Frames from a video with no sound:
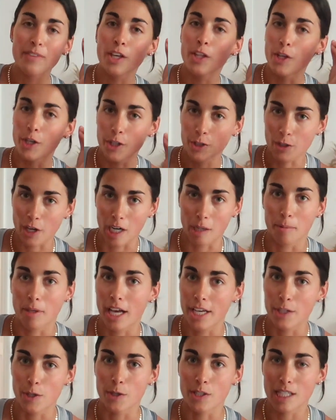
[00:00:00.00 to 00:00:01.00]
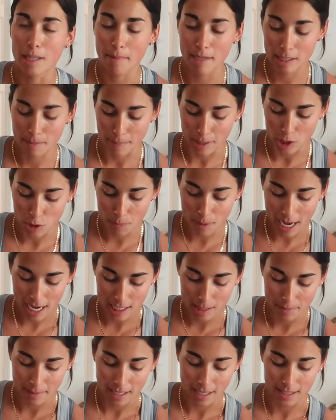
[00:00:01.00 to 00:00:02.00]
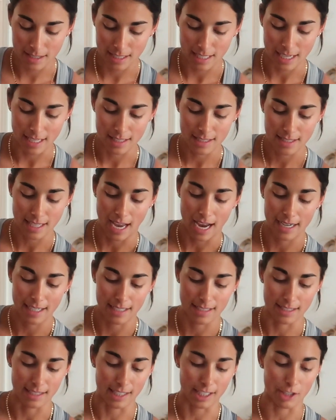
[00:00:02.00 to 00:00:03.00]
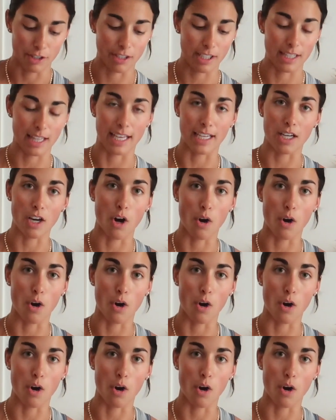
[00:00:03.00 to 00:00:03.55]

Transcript: They're incredible. I use them as beach bags because the inside is literally like